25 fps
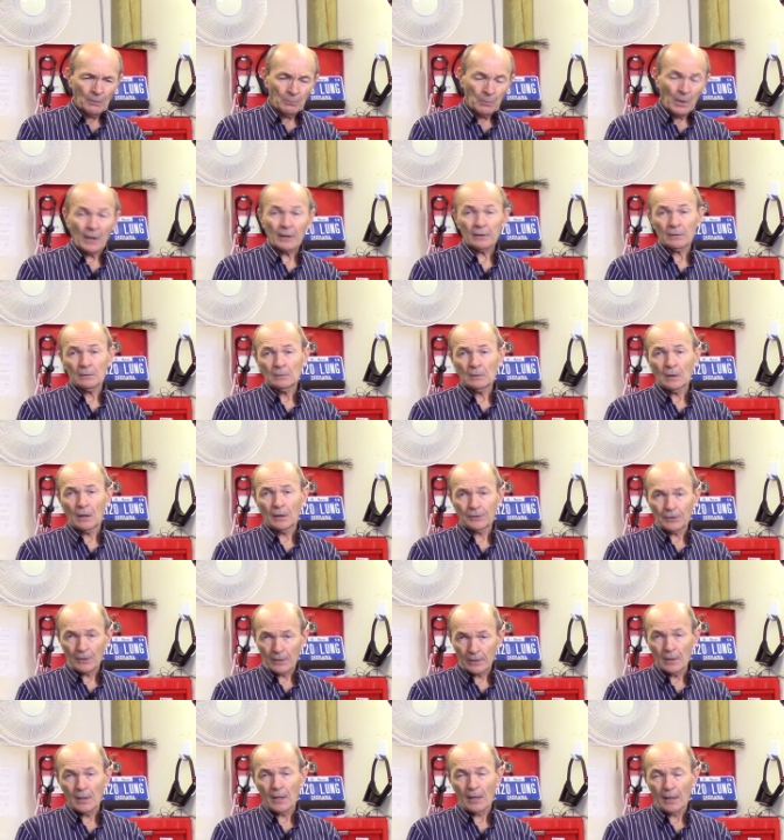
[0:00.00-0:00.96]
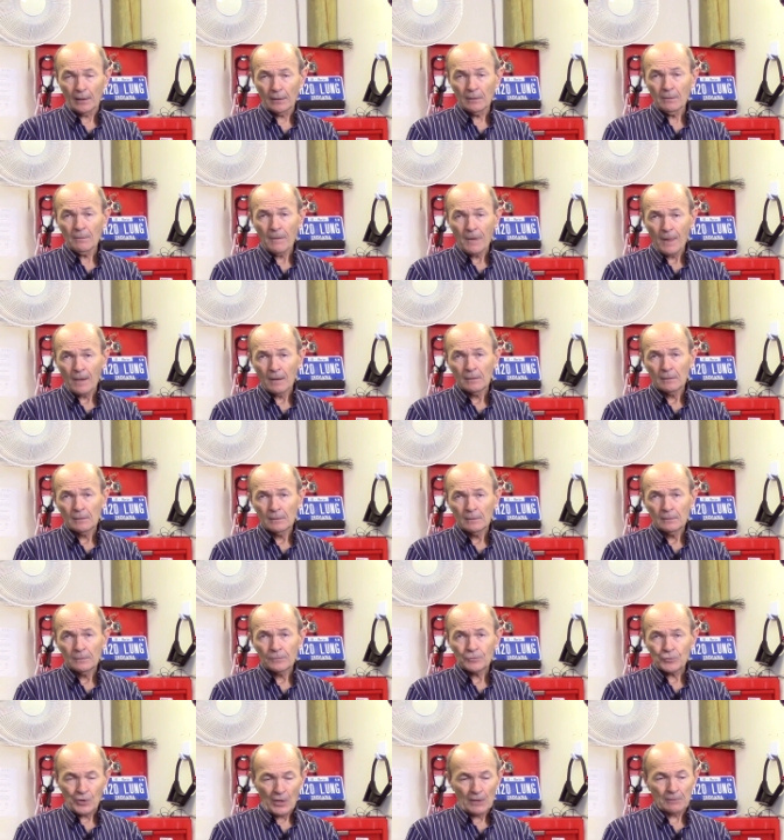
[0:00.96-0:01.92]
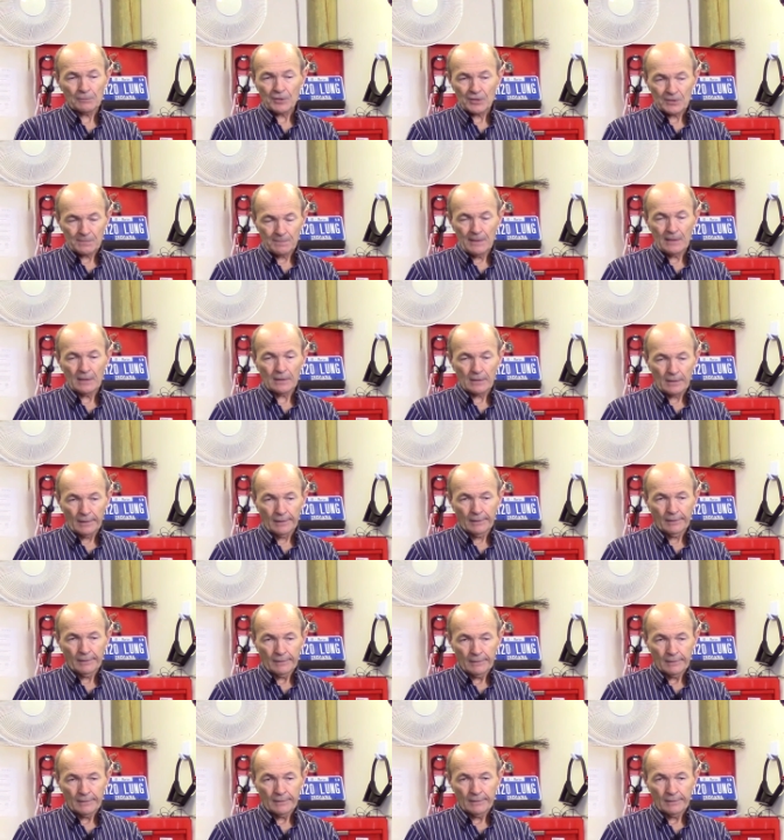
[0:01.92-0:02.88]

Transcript: But on the other hand, generally speaking,